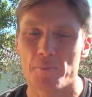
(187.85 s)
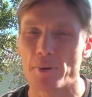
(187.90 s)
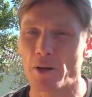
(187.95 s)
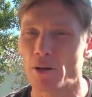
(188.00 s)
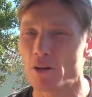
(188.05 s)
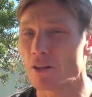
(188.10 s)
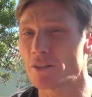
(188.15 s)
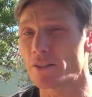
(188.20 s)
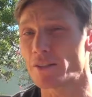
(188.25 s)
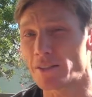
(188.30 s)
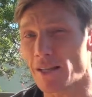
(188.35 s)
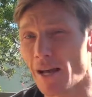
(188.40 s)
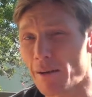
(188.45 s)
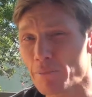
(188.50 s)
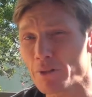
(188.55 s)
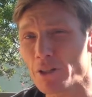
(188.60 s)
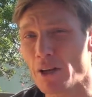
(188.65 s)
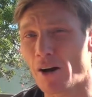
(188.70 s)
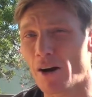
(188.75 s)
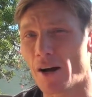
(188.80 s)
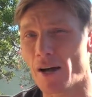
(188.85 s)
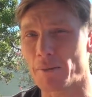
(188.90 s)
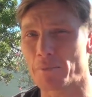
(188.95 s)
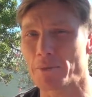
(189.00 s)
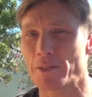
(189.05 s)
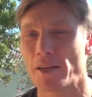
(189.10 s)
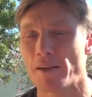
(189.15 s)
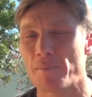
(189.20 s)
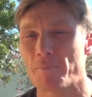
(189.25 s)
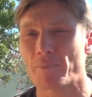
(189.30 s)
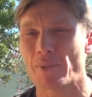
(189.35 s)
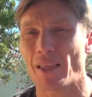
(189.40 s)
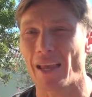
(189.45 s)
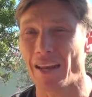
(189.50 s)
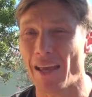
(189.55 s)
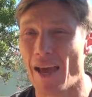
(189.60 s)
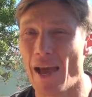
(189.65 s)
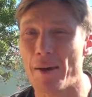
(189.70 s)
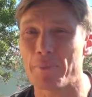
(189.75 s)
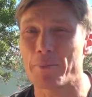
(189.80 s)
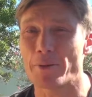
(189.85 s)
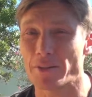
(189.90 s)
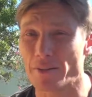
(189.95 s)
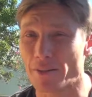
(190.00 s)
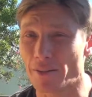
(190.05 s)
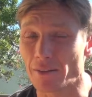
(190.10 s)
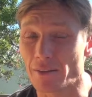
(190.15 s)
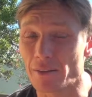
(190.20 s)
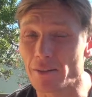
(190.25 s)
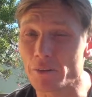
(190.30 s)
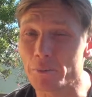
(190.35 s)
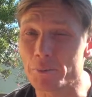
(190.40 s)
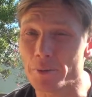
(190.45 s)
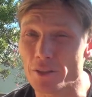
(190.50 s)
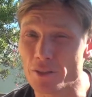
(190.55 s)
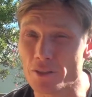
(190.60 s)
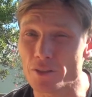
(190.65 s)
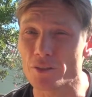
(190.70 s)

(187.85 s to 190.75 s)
because sometimes it happens a little bit